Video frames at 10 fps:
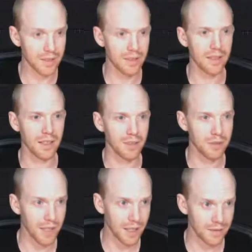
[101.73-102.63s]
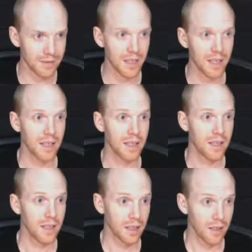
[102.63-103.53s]
not do that.
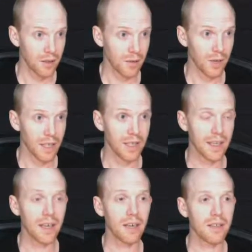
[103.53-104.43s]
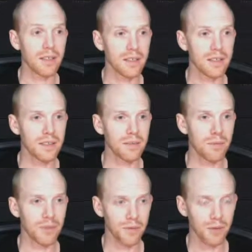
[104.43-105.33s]
Right now,
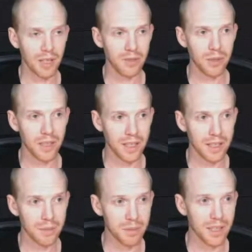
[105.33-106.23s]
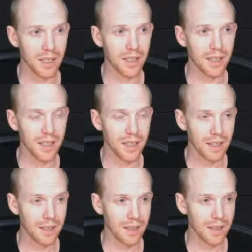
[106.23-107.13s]
before I've put any clips on,
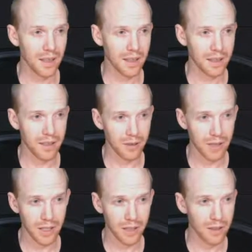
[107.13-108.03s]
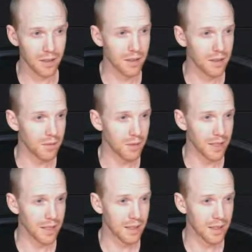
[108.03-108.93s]
I can go here, right
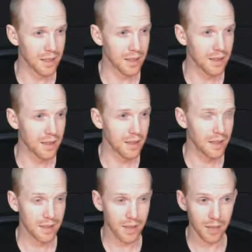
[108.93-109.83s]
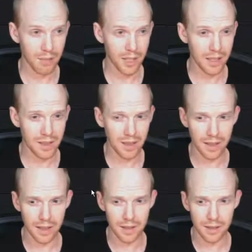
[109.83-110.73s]
click, timeline
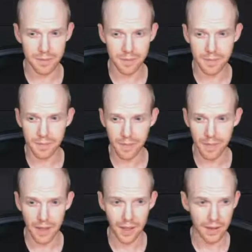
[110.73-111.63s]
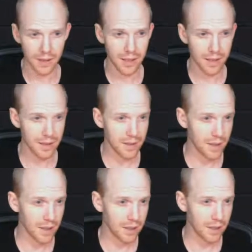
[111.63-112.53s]
settings, and check this out.